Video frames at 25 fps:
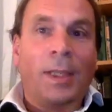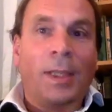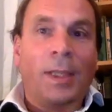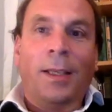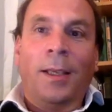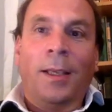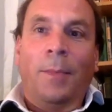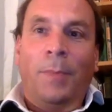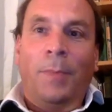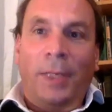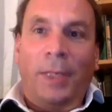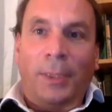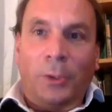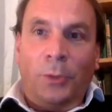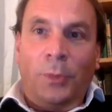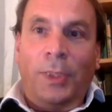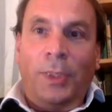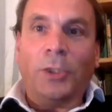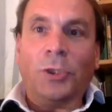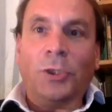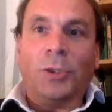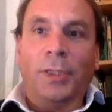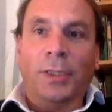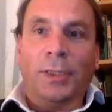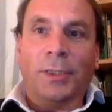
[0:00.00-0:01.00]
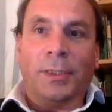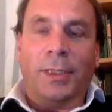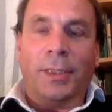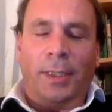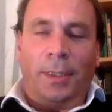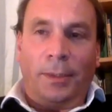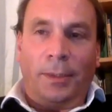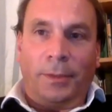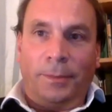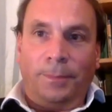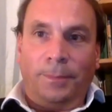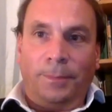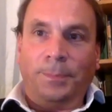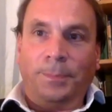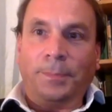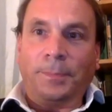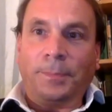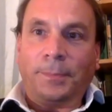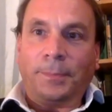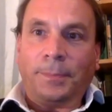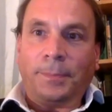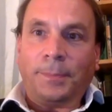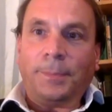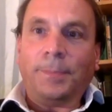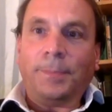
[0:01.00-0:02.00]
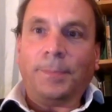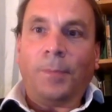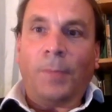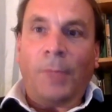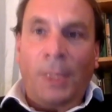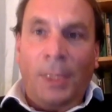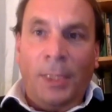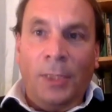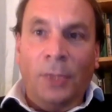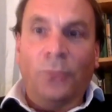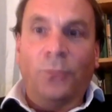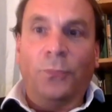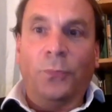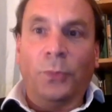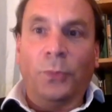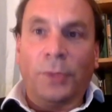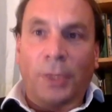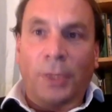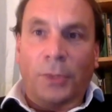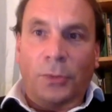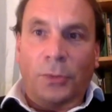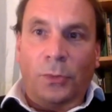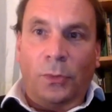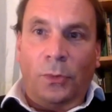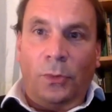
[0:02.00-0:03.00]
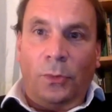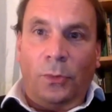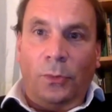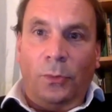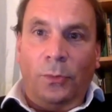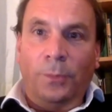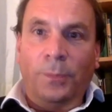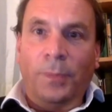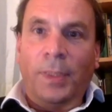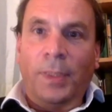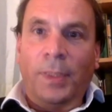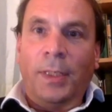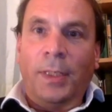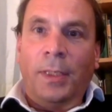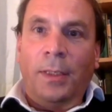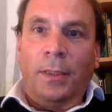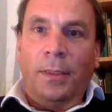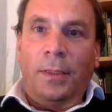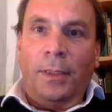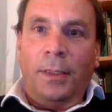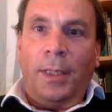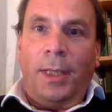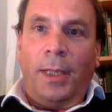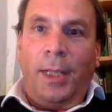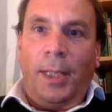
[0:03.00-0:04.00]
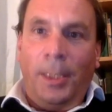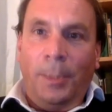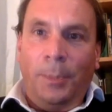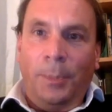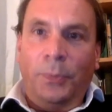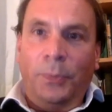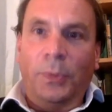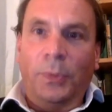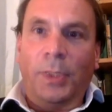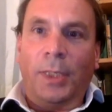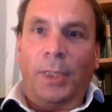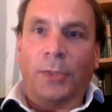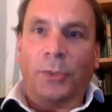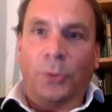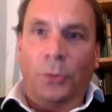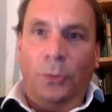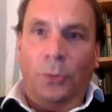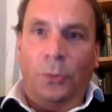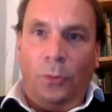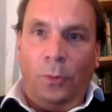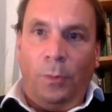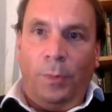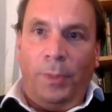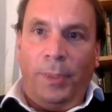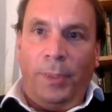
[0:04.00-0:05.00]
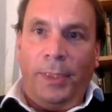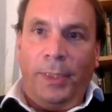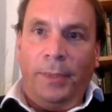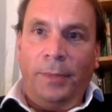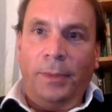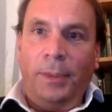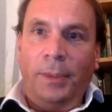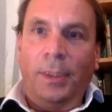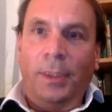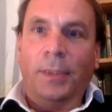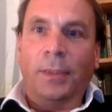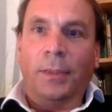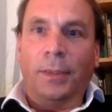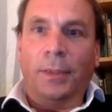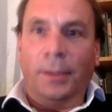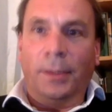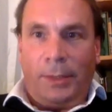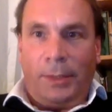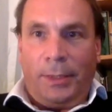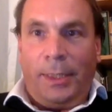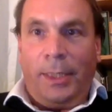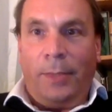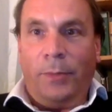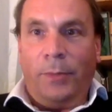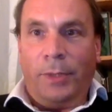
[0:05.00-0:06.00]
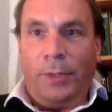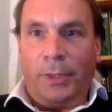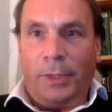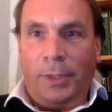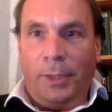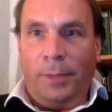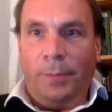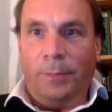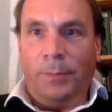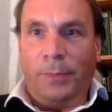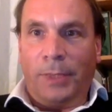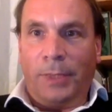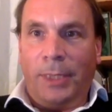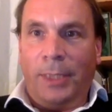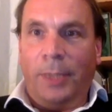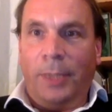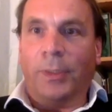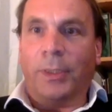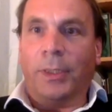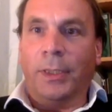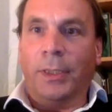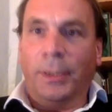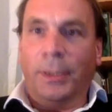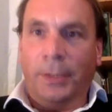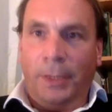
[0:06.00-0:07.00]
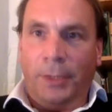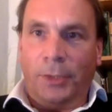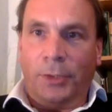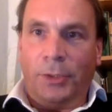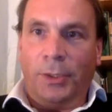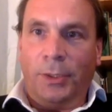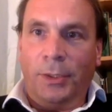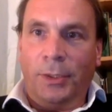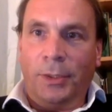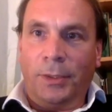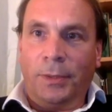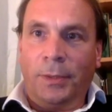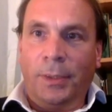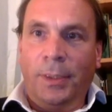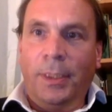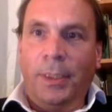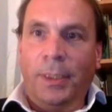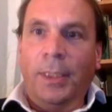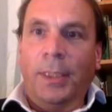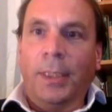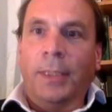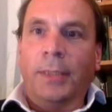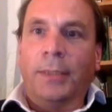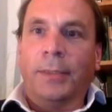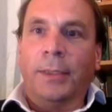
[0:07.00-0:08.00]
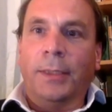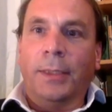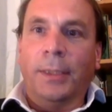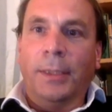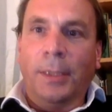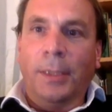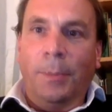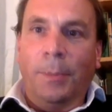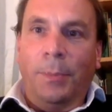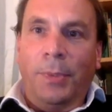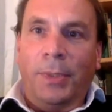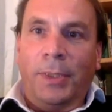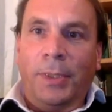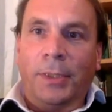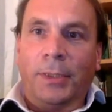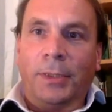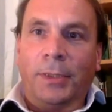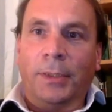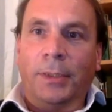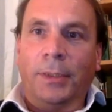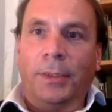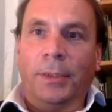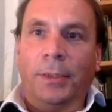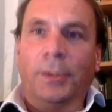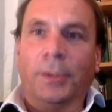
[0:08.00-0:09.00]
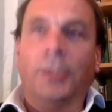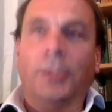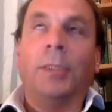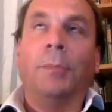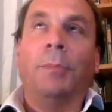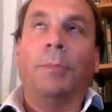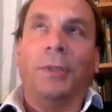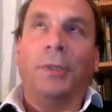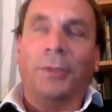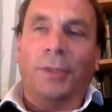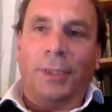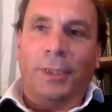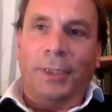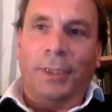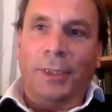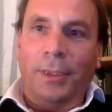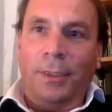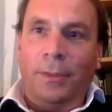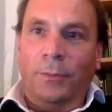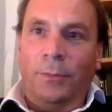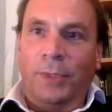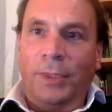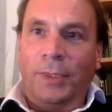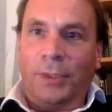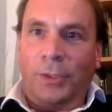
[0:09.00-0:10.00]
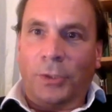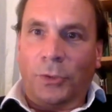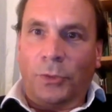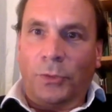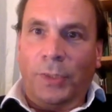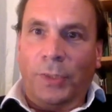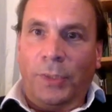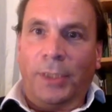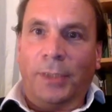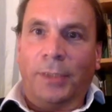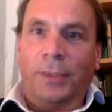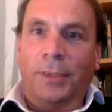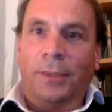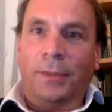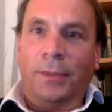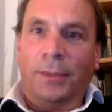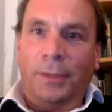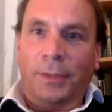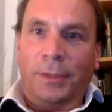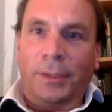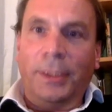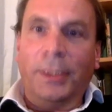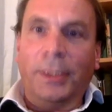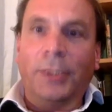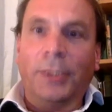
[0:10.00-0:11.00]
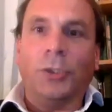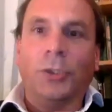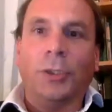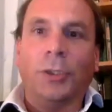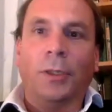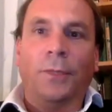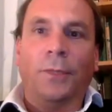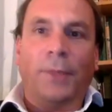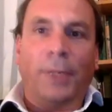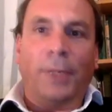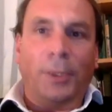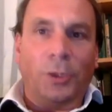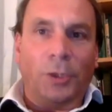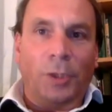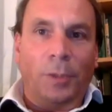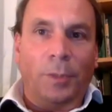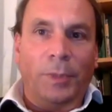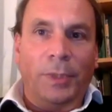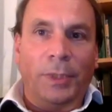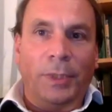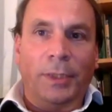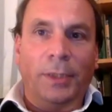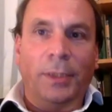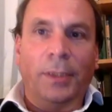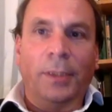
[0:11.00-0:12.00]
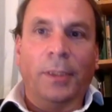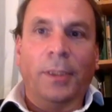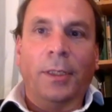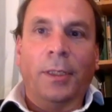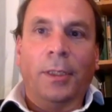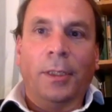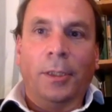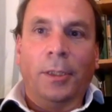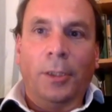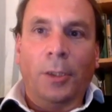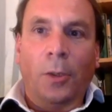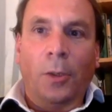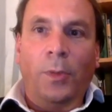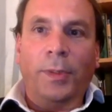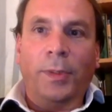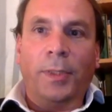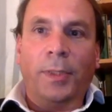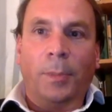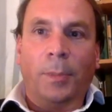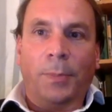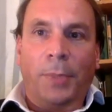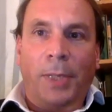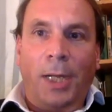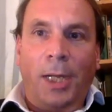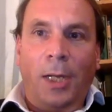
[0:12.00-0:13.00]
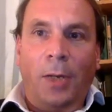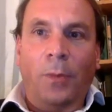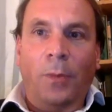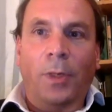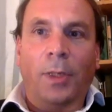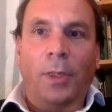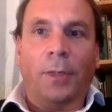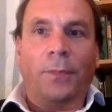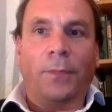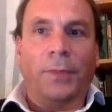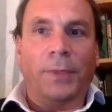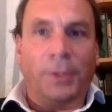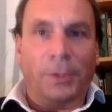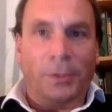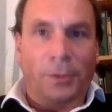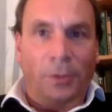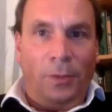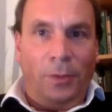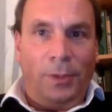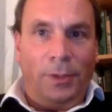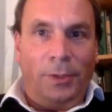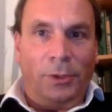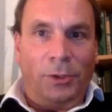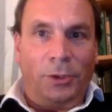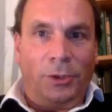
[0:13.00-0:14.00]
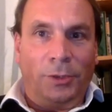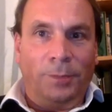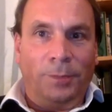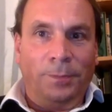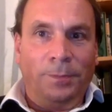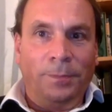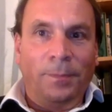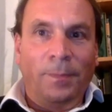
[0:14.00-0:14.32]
That's right. My question is that in Futa Toro, mm-hmm. the Halpula Torobe, the cleric, um, cleric lineages, deliberately, deliberately restricted the teaching of Ajami, knowing the power of this knowledge.